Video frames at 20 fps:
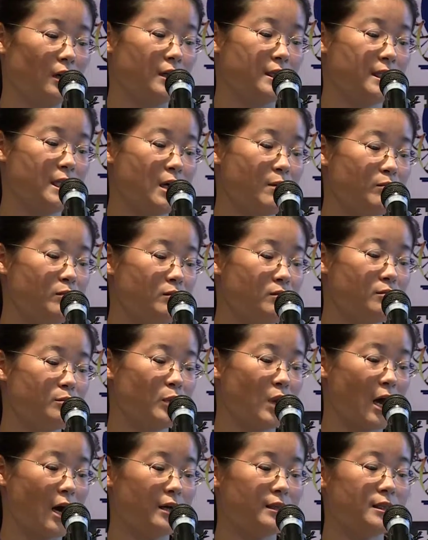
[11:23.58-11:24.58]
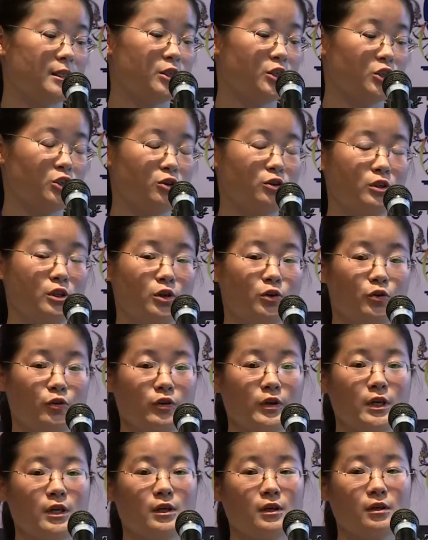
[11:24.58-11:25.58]
some plants showed
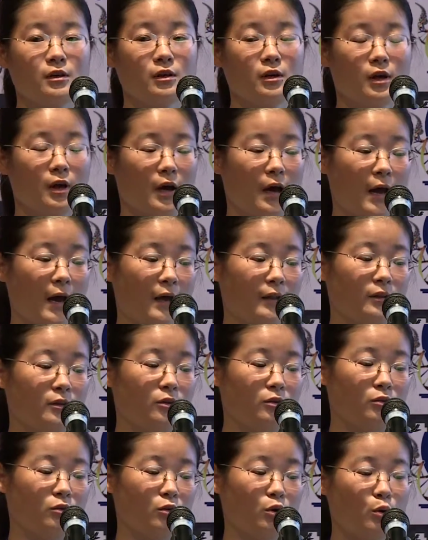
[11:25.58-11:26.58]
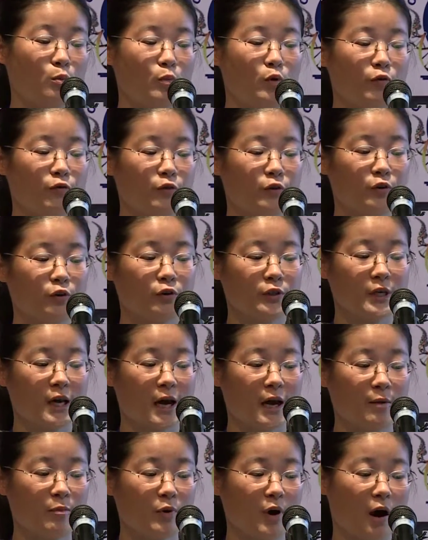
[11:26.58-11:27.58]
green and normal
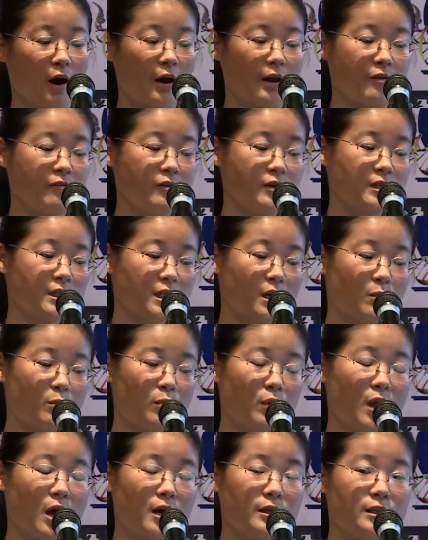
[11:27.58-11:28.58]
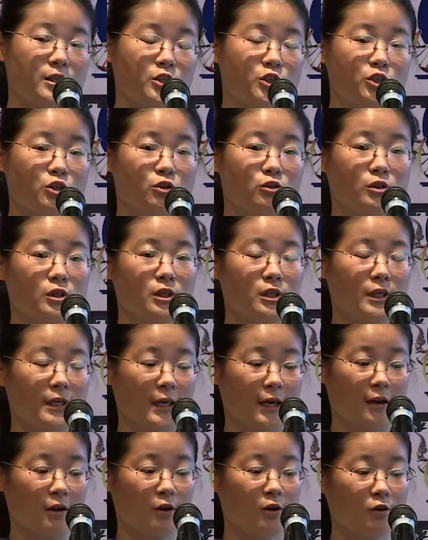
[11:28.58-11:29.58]
phenotype. However, some plants showed
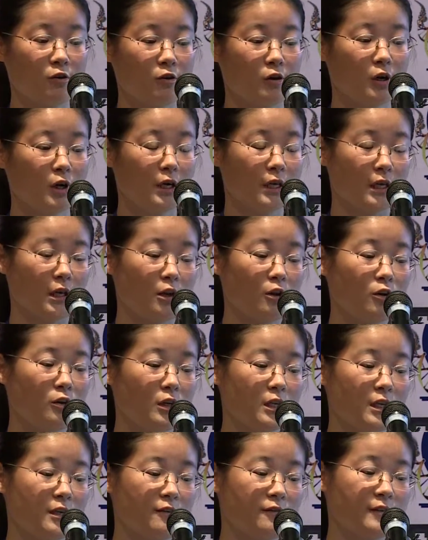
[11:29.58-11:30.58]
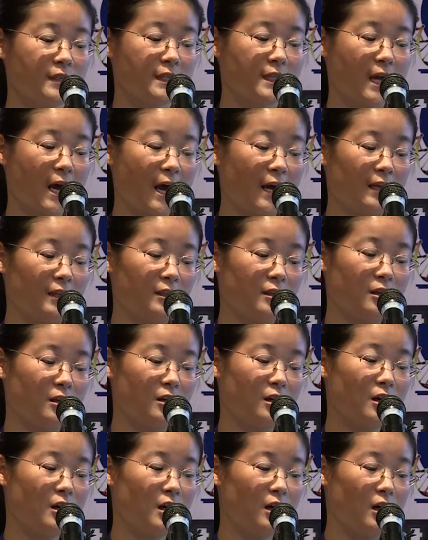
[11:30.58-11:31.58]
yellow leaves and
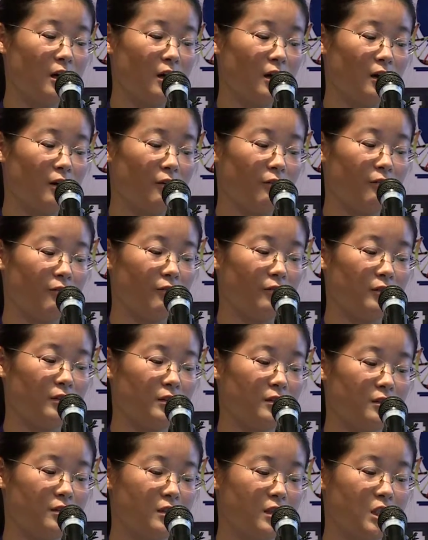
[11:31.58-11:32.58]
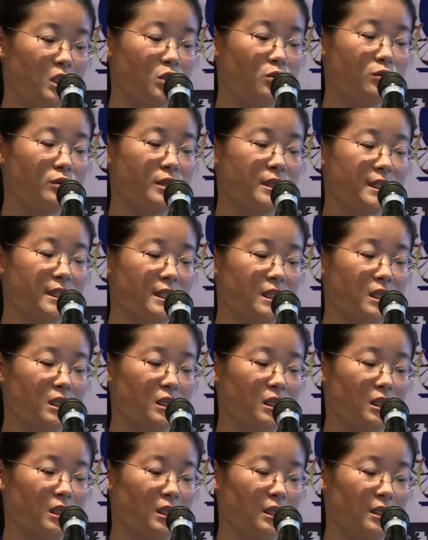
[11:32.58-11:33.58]
decreased
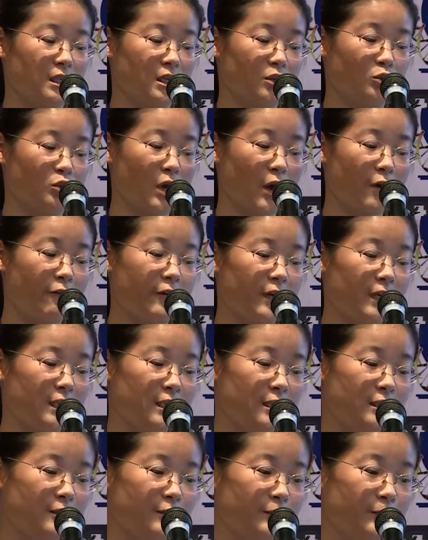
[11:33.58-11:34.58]
the dry weight.